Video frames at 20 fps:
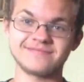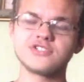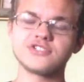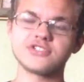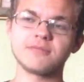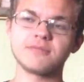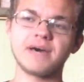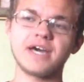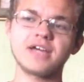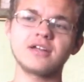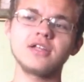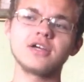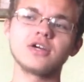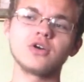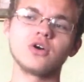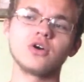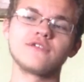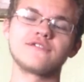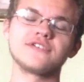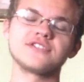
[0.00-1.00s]
So the Baudelaire
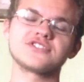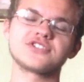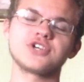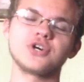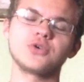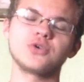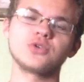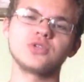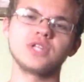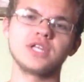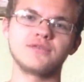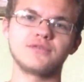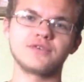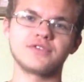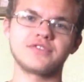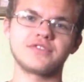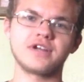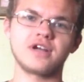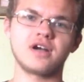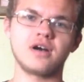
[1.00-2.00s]
orphans go to live
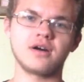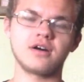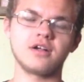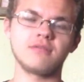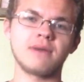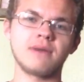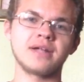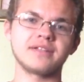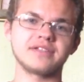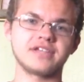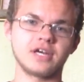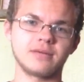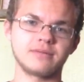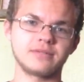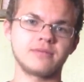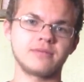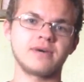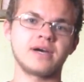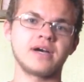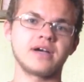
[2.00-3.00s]
with their Uncle
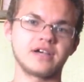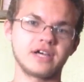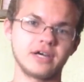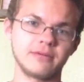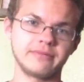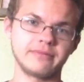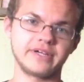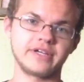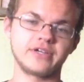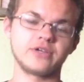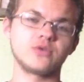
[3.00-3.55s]
Montgomery,